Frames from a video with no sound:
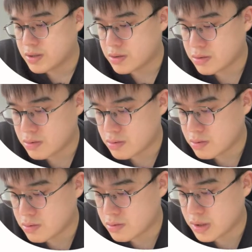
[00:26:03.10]

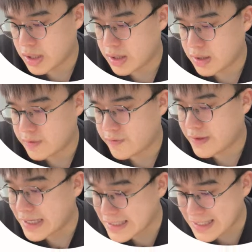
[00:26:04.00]
so if
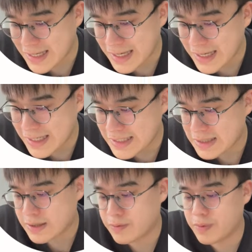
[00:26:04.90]
that's the
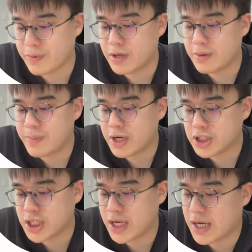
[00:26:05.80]
case, we pretty
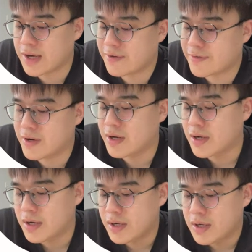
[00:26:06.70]
much have
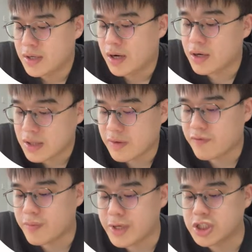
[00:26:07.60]
all the
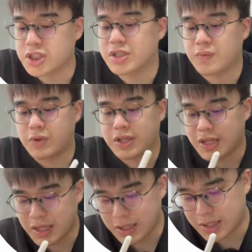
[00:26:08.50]
information that we
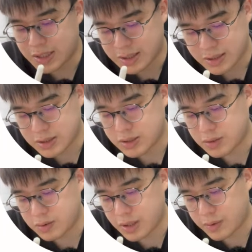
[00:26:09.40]
need.
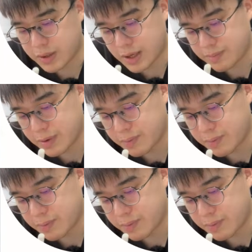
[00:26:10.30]
So it can be